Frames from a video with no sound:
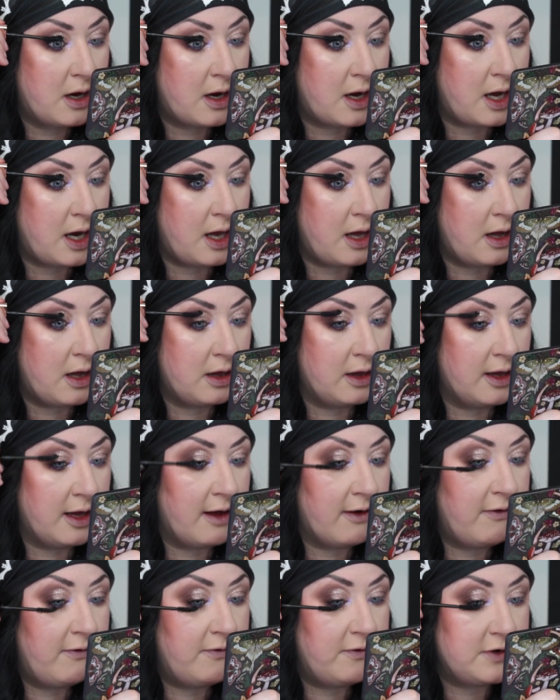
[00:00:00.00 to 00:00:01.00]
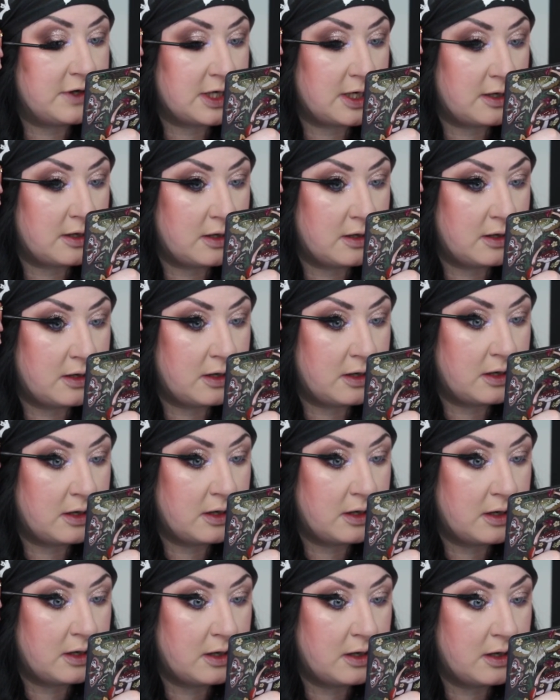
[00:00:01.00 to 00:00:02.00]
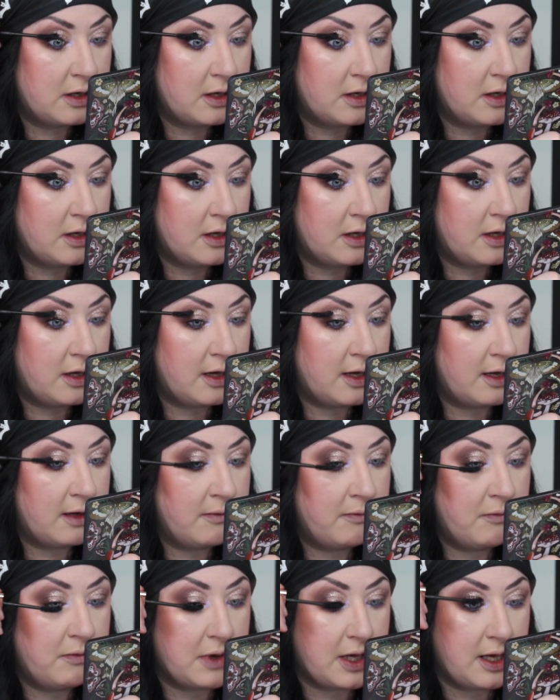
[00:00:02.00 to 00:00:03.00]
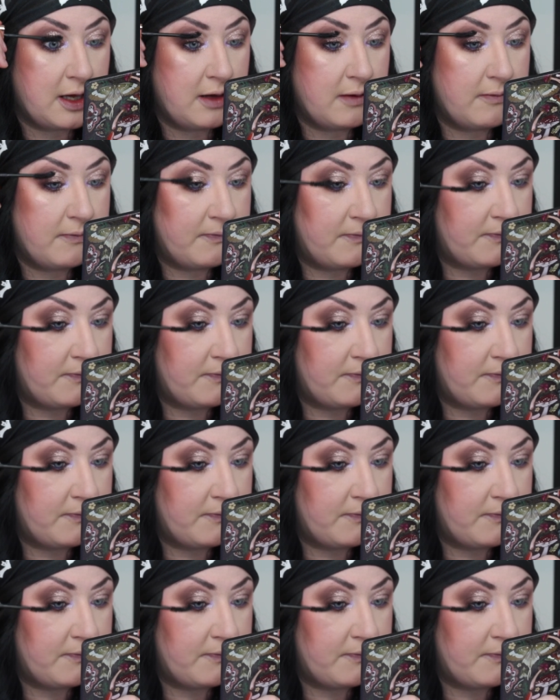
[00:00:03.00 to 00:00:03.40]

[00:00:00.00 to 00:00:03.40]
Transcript: kind of lift them, but